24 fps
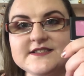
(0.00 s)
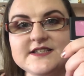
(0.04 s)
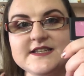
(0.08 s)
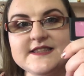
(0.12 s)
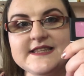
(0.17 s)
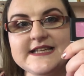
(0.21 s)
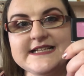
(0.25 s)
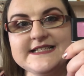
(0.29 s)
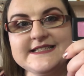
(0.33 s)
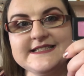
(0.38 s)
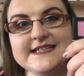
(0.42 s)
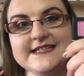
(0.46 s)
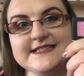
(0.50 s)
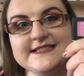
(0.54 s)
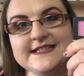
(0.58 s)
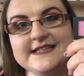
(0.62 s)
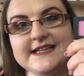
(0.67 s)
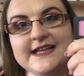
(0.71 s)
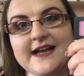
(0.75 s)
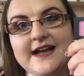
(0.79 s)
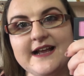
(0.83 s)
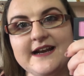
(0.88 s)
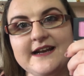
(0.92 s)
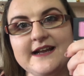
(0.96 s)
So this is the
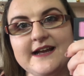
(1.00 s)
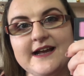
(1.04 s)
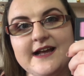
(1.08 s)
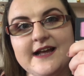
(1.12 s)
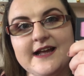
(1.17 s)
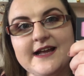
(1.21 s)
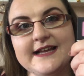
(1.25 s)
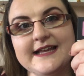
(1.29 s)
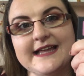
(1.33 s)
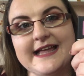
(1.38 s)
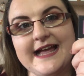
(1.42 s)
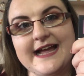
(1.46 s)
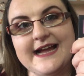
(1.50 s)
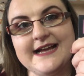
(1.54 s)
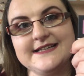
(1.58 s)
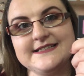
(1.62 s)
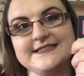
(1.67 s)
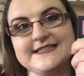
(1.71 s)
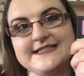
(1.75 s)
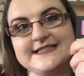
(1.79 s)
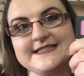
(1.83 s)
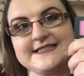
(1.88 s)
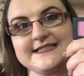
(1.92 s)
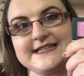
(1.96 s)
colour
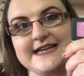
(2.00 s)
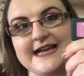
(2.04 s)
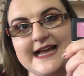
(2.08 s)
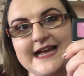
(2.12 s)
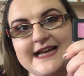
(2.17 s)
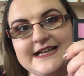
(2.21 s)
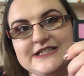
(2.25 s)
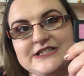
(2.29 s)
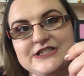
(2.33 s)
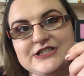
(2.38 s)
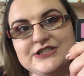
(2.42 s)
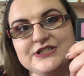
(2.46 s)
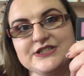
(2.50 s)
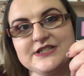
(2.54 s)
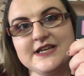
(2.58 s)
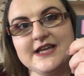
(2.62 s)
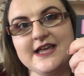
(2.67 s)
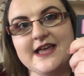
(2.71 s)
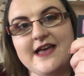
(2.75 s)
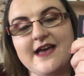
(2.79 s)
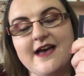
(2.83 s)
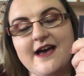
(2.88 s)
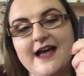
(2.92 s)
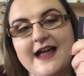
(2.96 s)
Candy Stash.
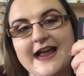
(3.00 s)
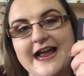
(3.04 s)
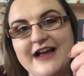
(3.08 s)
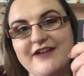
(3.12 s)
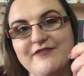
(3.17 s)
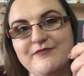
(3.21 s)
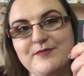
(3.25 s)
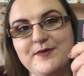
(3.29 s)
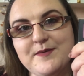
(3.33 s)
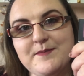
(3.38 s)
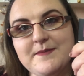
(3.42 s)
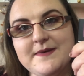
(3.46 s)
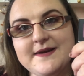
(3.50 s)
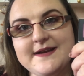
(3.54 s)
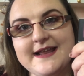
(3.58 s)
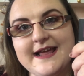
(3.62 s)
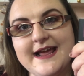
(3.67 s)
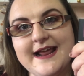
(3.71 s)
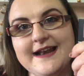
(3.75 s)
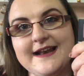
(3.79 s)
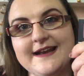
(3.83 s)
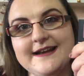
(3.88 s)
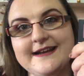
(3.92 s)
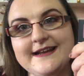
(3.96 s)
I have put my
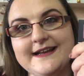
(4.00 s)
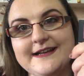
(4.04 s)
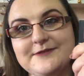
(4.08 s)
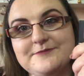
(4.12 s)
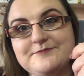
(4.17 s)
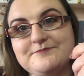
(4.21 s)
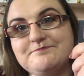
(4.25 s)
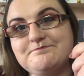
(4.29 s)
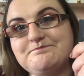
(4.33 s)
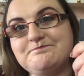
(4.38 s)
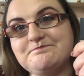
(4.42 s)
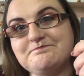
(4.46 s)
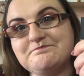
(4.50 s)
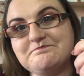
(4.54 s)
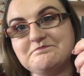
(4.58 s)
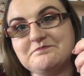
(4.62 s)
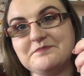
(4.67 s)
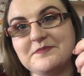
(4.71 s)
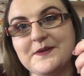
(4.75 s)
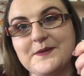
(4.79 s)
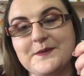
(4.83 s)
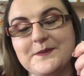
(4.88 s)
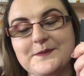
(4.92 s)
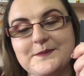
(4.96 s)
nail in it.
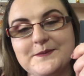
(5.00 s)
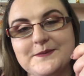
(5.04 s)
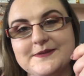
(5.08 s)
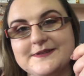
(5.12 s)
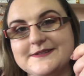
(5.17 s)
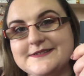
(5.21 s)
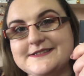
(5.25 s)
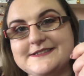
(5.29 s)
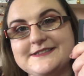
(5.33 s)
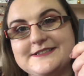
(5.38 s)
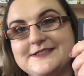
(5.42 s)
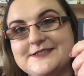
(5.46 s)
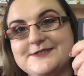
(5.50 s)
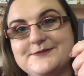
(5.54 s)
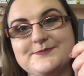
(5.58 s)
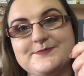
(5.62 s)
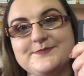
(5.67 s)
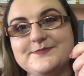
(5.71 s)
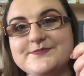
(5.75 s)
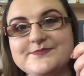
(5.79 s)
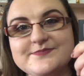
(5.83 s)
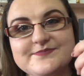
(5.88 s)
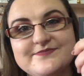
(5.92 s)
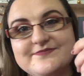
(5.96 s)

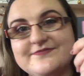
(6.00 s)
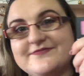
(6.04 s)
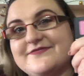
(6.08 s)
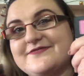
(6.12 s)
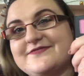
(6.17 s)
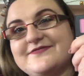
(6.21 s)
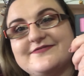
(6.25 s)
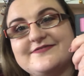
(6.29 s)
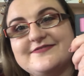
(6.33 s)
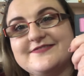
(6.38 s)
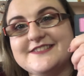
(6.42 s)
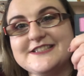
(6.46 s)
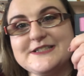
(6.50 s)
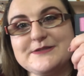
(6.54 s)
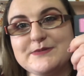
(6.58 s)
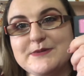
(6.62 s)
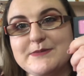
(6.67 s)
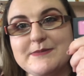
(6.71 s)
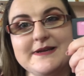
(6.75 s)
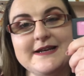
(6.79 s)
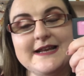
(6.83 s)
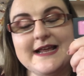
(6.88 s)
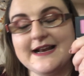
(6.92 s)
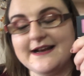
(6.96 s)
Just
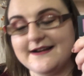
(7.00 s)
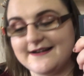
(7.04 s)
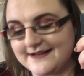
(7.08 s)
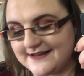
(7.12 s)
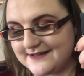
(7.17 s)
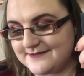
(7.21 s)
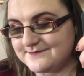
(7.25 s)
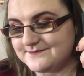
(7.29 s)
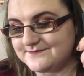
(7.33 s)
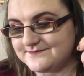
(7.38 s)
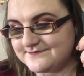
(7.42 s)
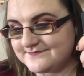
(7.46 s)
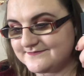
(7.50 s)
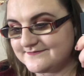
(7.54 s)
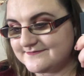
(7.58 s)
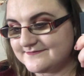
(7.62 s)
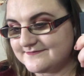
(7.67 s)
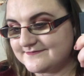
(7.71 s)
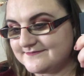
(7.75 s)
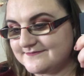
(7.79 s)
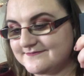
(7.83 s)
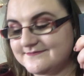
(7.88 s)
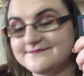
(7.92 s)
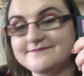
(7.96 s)
put my nail in it.
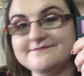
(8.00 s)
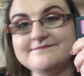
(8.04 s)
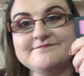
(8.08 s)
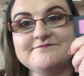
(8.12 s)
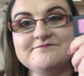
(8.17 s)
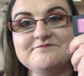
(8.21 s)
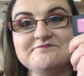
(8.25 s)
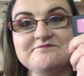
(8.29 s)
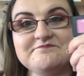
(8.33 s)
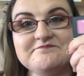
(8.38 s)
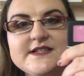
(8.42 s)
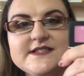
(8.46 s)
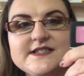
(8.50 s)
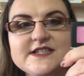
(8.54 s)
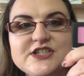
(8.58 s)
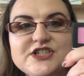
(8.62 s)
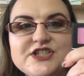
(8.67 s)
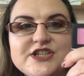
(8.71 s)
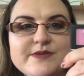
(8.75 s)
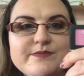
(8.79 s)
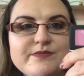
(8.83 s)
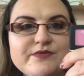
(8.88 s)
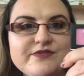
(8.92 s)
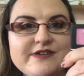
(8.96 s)
It's a
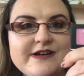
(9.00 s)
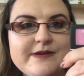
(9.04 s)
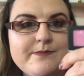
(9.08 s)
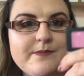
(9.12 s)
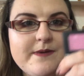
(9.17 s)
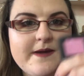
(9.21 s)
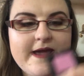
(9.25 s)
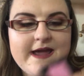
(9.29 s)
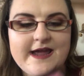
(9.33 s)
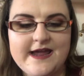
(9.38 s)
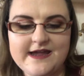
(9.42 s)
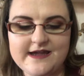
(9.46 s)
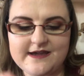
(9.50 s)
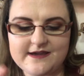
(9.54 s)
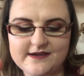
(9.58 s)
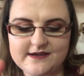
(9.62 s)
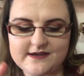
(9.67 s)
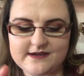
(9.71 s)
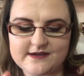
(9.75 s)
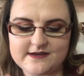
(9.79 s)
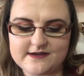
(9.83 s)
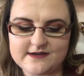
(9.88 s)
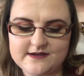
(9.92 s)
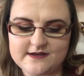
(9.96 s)
shimmery
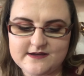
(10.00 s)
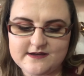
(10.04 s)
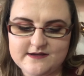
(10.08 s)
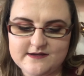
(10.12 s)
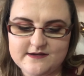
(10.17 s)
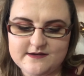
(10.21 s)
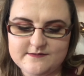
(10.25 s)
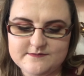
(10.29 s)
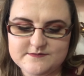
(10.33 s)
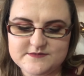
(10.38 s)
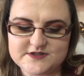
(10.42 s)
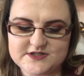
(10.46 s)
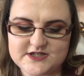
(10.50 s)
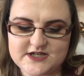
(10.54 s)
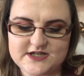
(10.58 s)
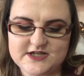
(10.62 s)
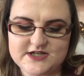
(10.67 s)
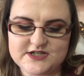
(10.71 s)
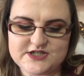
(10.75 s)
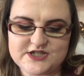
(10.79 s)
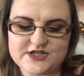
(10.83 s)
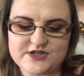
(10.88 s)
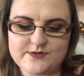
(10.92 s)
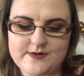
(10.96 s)
pink. Just going
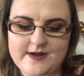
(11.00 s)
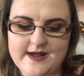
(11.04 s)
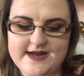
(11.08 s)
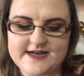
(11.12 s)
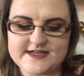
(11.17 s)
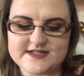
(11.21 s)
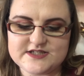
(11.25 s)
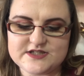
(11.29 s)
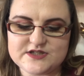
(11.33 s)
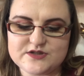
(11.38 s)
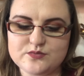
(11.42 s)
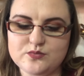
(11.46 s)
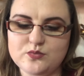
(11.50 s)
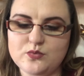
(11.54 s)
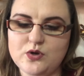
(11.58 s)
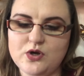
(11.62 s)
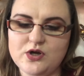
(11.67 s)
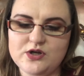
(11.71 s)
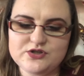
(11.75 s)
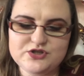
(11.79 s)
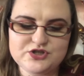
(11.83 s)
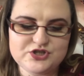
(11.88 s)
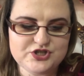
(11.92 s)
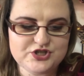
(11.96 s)
to do a
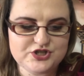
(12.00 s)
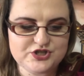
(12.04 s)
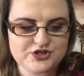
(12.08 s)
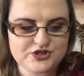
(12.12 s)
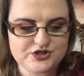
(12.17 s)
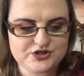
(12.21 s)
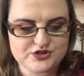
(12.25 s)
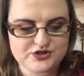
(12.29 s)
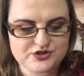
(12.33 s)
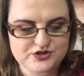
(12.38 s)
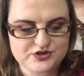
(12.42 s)
swatch.